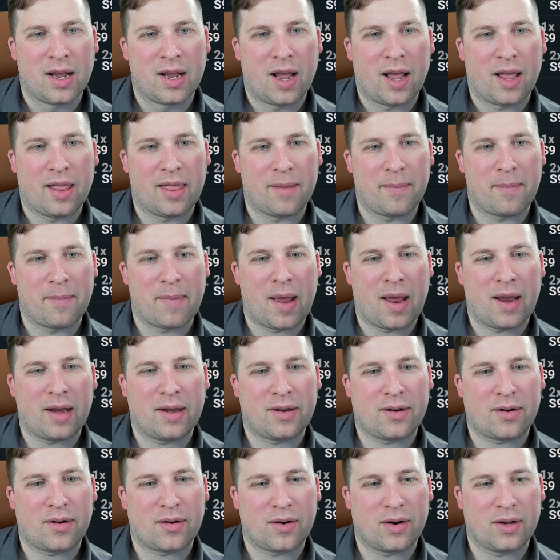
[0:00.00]
And the
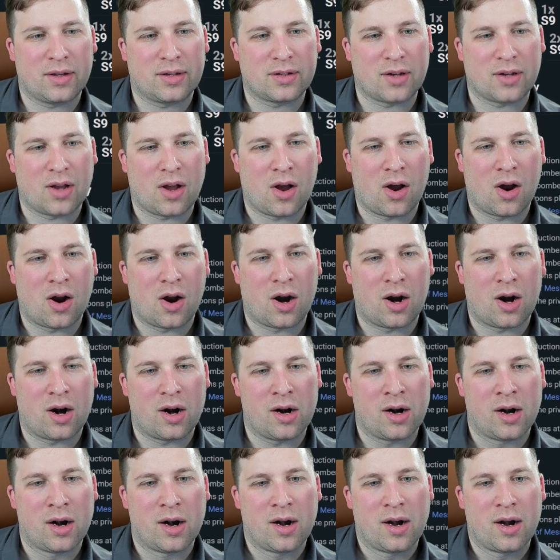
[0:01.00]
manned turrets
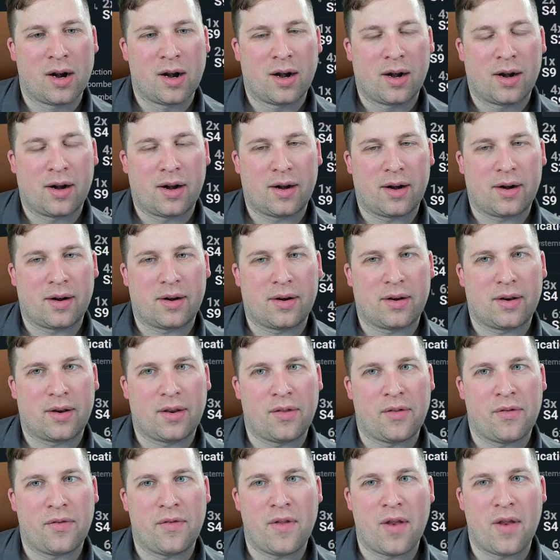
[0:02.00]
are
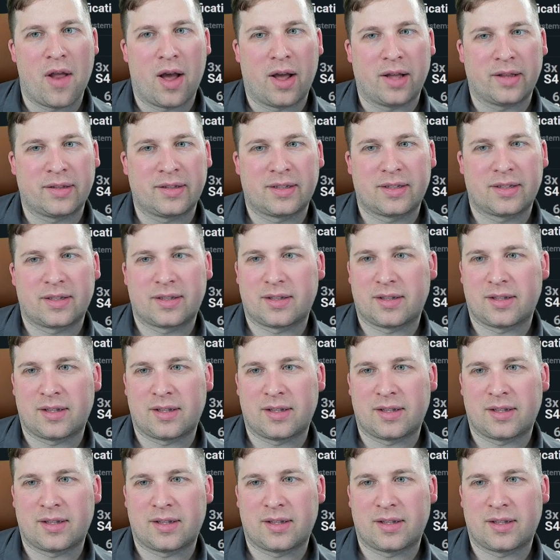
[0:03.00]
nuts.